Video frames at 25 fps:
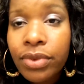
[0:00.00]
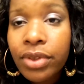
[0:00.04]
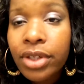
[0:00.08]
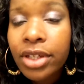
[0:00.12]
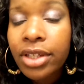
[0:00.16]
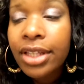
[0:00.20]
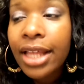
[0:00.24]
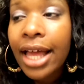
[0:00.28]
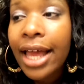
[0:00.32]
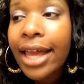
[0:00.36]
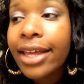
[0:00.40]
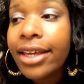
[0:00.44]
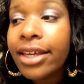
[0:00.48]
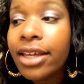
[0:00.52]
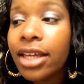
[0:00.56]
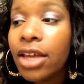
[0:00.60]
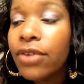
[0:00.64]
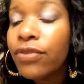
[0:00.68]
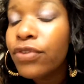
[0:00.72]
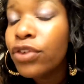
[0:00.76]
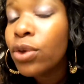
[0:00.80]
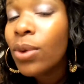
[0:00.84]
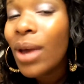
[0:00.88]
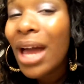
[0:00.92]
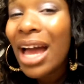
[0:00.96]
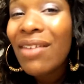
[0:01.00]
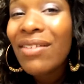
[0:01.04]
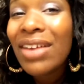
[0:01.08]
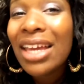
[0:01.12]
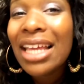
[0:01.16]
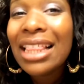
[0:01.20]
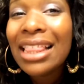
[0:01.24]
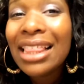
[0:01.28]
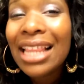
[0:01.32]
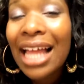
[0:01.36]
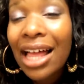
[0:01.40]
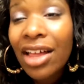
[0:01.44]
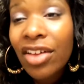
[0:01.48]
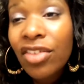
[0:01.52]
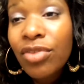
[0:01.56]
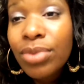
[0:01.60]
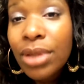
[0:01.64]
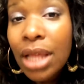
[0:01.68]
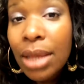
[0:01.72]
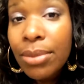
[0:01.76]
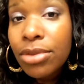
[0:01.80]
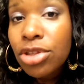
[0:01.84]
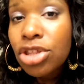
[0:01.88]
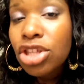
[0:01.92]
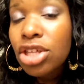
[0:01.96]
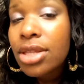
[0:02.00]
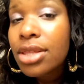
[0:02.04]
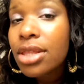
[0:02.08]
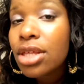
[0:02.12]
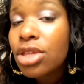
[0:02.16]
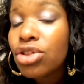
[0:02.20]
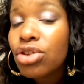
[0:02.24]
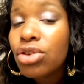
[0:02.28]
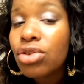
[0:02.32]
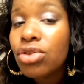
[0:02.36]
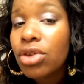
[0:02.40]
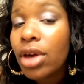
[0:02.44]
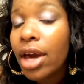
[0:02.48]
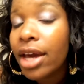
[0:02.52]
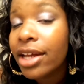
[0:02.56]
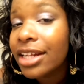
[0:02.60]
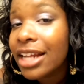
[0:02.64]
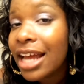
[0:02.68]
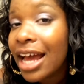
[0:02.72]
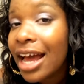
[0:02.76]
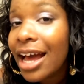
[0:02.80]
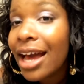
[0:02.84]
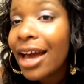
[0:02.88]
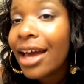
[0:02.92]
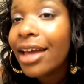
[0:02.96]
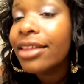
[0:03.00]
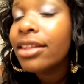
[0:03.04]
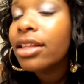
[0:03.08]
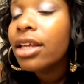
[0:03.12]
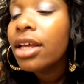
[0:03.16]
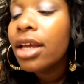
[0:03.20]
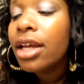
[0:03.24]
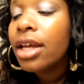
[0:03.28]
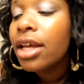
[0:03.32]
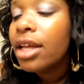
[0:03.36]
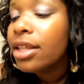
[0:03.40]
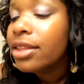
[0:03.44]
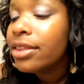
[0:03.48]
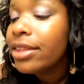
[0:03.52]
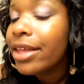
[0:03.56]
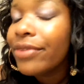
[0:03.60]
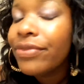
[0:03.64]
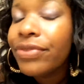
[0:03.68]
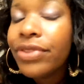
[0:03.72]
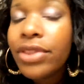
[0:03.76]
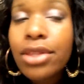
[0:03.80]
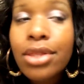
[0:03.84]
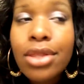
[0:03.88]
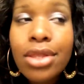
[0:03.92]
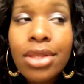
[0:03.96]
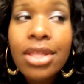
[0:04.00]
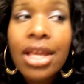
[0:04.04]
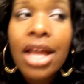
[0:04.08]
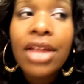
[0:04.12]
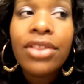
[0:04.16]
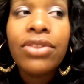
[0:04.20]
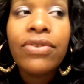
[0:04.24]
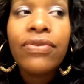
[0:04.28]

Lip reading: Like, if you have a lot of blemishes that you're trying to hide, then this is not the